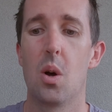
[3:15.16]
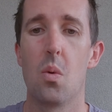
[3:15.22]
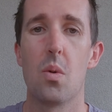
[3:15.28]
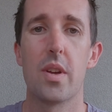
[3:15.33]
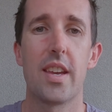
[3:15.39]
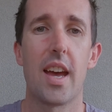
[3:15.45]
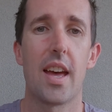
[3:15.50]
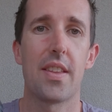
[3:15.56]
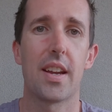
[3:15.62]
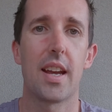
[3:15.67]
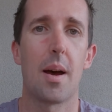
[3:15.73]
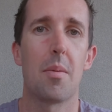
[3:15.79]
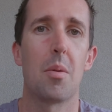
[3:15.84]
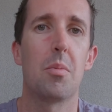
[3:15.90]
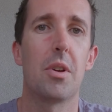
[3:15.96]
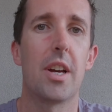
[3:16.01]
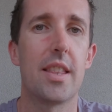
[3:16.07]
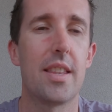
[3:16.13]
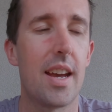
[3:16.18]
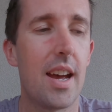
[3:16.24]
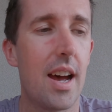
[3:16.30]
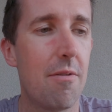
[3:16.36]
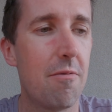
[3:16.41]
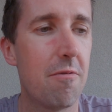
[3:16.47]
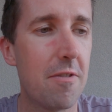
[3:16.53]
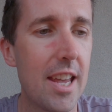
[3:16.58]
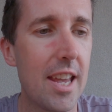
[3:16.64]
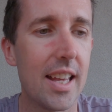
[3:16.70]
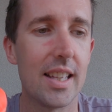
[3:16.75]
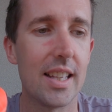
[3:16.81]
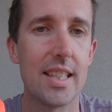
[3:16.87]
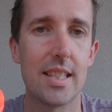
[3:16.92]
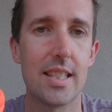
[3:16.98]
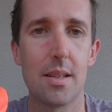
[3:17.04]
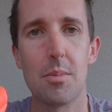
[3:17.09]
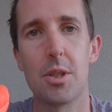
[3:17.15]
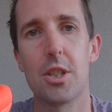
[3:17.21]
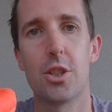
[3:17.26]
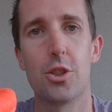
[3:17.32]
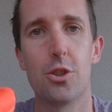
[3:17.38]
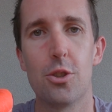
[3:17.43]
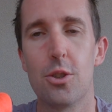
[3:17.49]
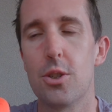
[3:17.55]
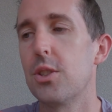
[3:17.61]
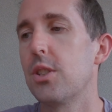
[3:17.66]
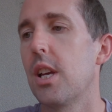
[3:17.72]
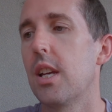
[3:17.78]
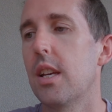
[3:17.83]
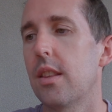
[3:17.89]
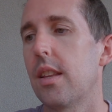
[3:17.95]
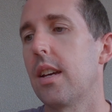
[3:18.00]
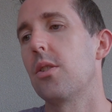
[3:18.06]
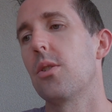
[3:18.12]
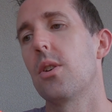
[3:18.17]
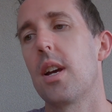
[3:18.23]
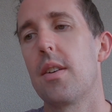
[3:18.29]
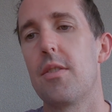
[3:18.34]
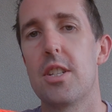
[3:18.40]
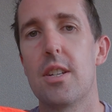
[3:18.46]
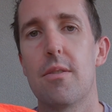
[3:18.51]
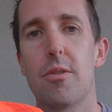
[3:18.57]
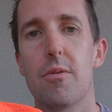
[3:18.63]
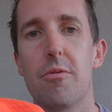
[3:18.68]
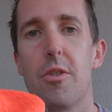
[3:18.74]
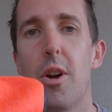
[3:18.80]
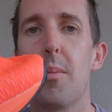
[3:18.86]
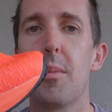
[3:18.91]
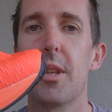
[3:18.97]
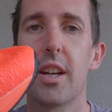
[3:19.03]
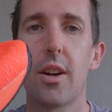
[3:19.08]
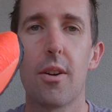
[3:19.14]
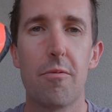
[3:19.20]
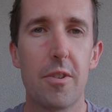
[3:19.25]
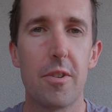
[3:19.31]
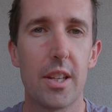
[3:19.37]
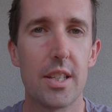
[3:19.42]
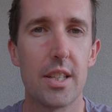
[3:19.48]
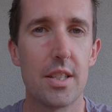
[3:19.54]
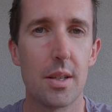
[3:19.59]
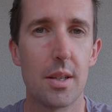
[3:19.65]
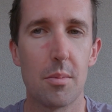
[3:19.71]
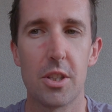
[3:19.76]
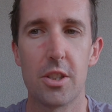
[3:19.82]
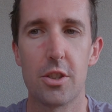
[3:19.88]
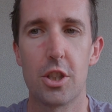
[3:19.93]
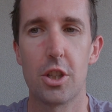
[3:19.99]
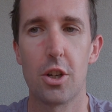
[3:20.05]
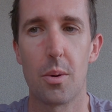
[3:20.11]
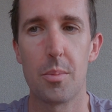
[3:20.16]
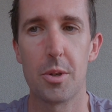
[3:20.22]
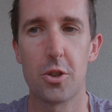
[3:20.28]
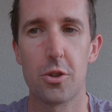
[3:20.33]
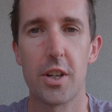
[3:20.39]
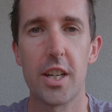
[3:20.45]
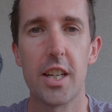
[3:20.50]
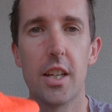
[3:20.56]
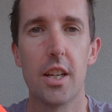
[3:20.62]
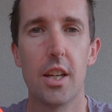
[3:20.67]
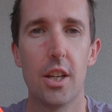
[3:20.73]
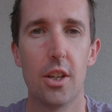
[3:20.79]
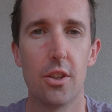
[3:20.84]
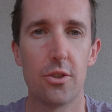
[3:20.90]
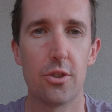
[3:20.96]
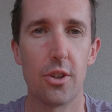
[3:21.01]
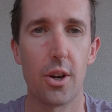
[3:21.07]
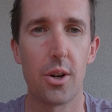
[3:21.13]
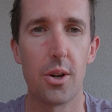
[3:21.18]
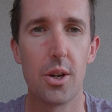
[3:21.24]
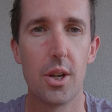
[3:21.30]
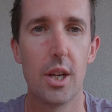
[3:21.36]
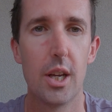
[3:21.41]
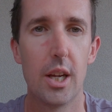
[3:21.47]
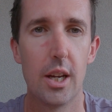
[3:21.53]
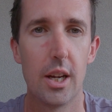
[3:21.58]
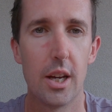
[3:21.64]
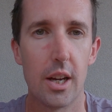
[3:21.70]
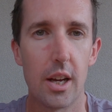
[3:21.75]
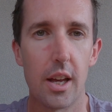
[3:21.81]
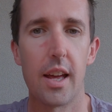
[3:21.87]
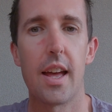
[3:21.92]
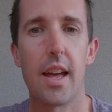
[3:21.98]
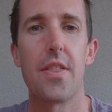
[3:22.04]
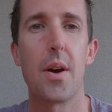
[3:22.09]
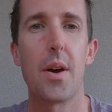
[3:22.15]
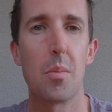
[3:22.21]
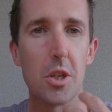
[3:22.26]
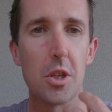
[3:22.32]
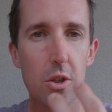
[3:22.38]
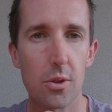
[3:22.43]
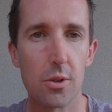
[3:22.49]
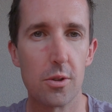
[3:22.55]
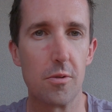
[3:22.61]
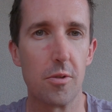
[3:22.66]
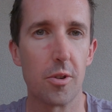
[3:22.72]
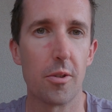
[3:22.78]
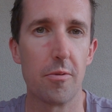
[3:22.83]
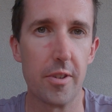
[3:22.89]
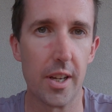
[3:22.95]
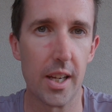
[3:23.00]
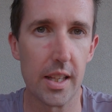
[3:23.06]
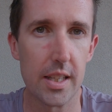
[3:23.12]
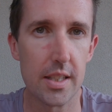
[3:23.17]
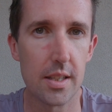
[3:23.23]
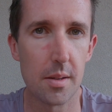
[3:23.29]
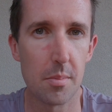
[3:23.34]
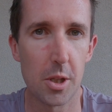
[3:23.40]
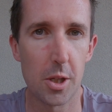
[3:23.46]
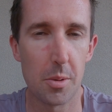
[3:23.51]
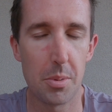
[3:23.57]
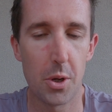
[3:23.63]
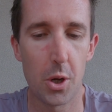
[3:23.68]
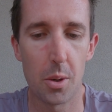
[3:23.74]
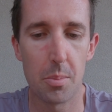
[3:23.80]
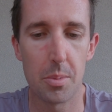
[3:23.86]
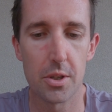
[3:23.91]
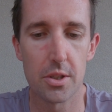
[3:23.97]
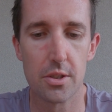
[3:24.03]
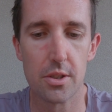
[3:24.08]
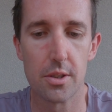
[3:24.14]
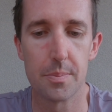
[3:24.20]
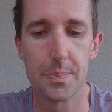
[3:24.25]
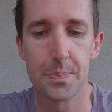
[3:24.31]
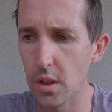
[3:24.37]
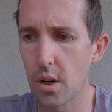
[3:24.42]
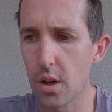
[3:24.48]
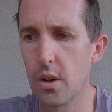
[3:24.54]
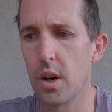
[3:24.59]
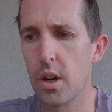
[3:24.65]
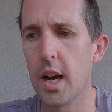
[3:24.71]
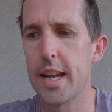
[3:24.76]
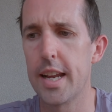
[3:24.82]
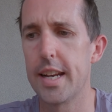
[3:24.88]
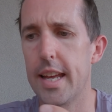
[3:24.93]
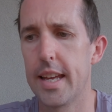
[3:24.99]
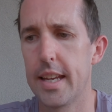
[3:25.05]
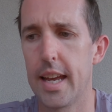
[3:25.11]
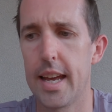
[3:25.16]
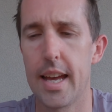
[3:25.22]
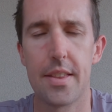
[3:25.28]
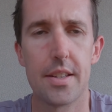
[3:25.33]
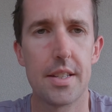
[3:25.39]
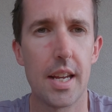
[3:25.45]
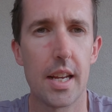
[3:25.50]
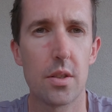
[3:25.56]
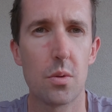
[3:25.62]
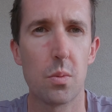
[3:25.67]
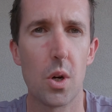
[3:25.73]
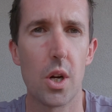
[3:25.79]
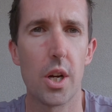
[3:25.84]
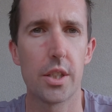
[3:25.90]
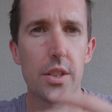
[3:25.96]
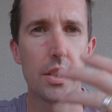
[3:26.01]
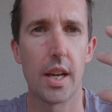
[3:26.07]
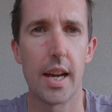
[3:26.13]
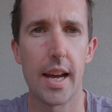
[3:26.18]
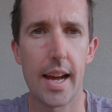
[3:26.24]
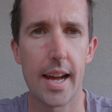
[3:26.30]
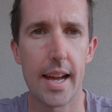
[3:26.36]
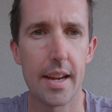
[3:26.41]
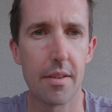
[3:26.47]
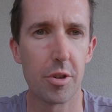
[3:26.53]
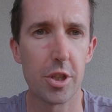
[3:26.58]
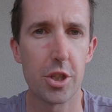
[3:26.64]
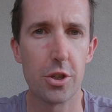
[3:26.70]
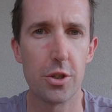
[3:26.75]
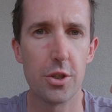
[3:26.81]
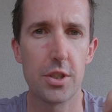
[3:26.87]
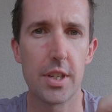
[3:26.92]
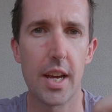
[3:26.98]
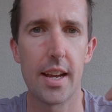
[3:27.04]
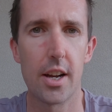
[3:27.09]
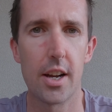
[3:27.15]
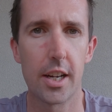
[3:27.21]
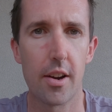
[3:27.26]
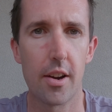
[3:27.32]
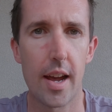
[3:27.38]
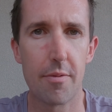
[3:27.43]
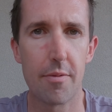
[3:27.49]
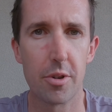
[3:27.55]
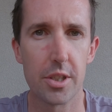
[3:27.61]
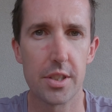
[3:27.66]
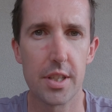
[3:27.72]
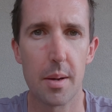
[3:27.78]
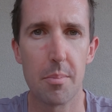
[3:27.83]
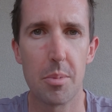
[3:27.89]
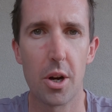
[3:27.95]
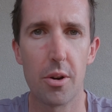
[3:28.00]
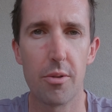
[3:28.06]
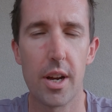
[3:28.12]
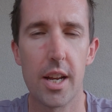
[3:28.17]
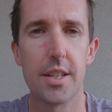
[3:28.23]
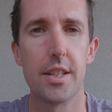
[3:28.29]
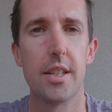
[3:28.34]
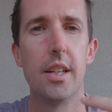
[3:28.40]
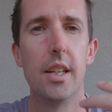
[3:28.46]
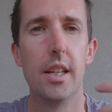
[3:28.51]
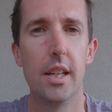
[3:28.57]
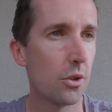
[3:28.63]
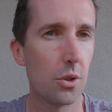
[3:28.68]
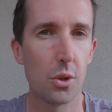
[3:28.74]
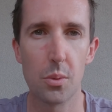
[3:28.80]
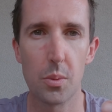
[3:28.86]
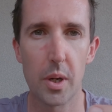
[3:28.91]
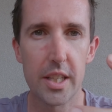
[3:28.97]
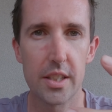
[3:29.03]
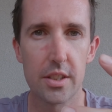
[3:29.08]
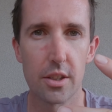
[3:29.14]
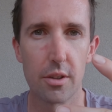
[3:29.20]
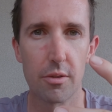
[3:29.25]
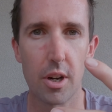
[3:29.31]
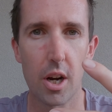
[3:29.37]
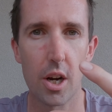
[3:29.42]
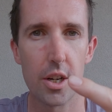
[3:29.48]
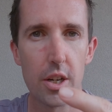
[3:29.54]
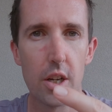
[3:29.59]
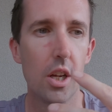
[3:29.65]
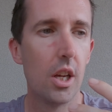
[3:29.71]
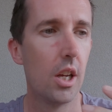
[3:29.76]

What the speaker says: without the carbon plate, they are fairly similar shoes. They do have a different foam, but they got fairly similar geometry, so they'll be used for a fairly similar purpose. Alright, how the test worked. Every Tuesday I go out for a tempo run, 2 weeks in a row.